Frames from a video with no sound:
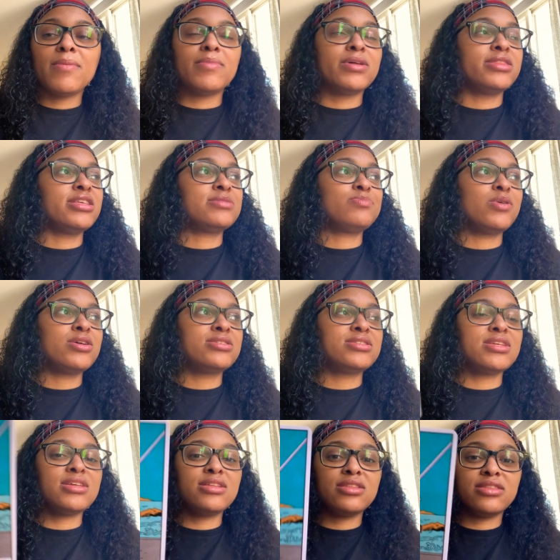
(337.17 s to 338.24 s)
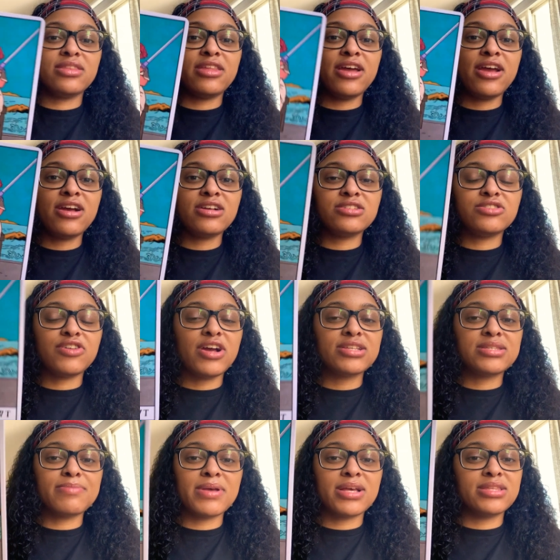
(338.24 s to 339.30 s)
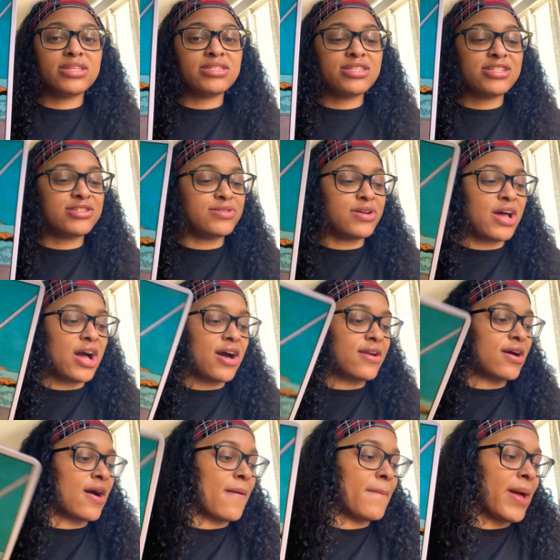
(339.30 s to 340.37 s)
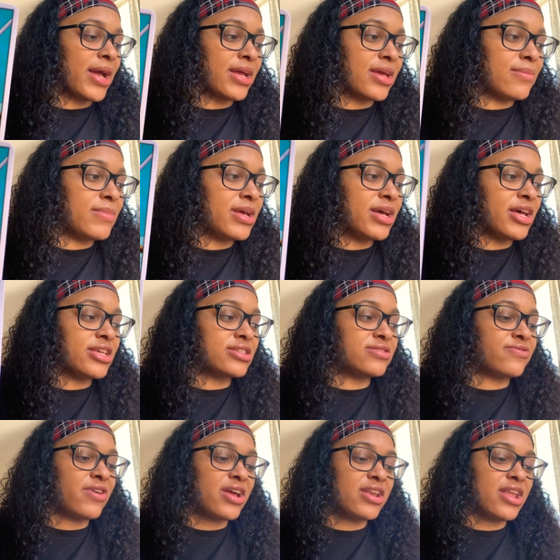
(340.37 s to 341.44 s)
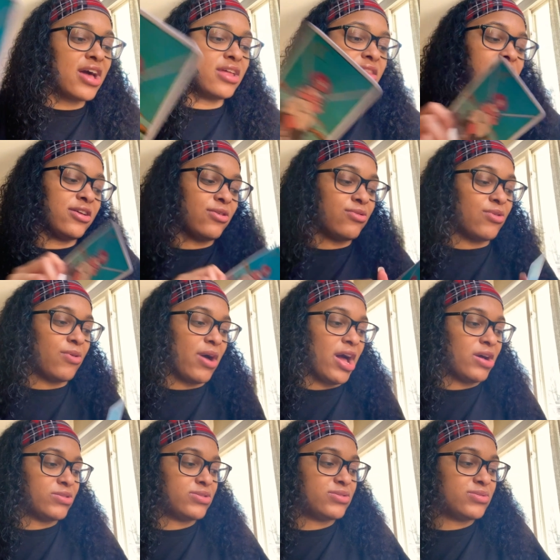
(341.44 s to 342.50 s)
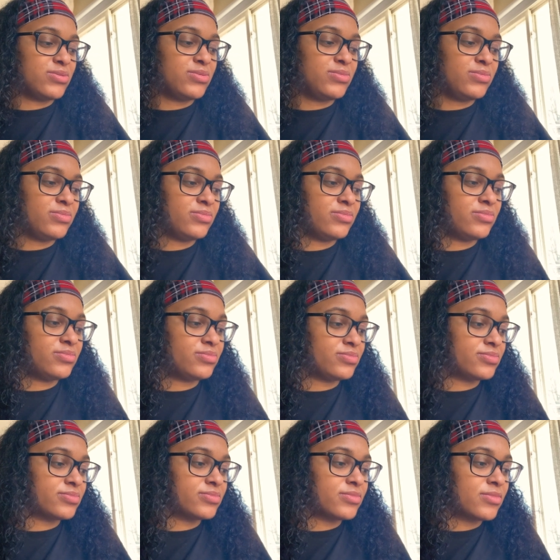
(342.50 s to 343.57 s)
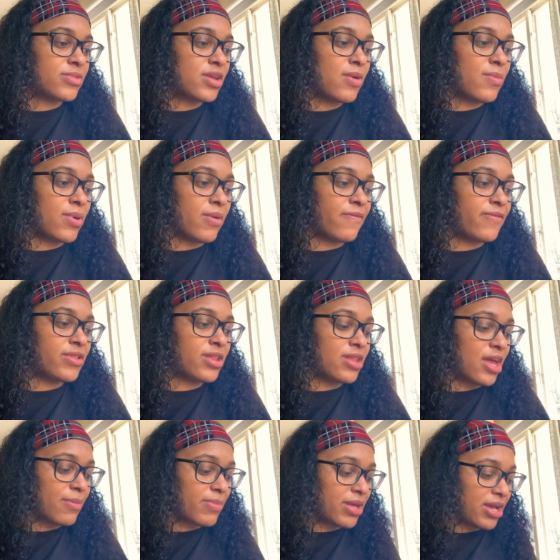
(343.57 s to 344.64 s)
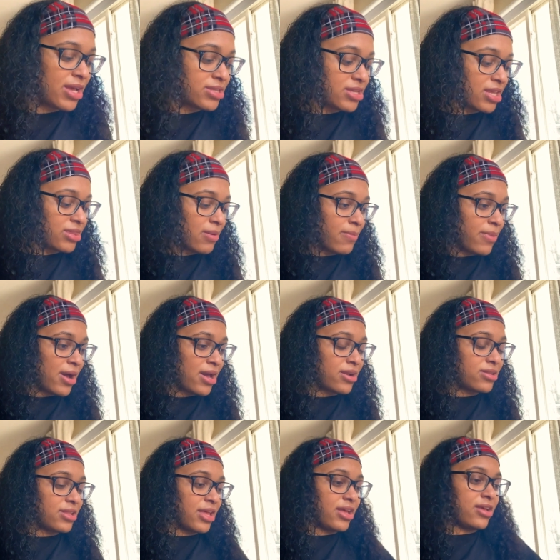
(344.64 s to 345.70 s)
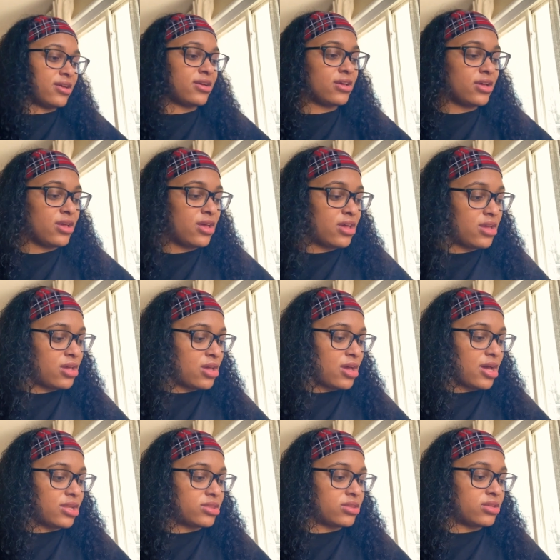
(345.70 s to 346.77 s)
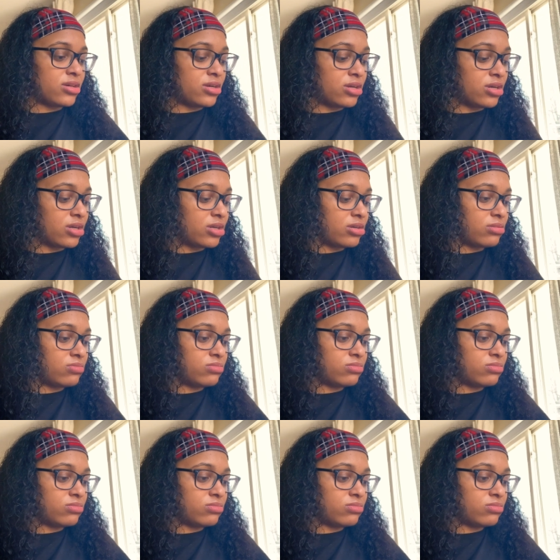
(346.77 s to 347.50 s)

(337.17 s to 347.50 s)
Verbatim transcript: but this person they're trying to make a decision on how to come back in because right now they don't know how to what i'm feeling like because at the bot like at the